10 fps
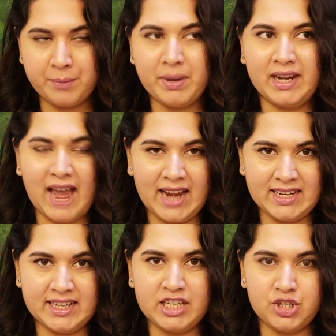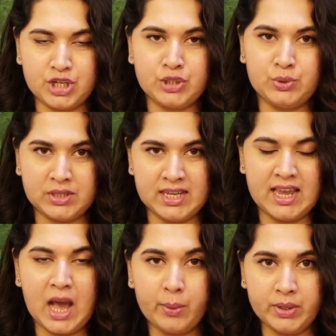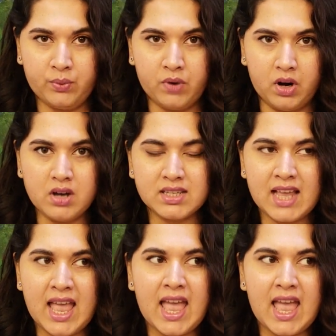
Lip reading: but I did just to see how it works.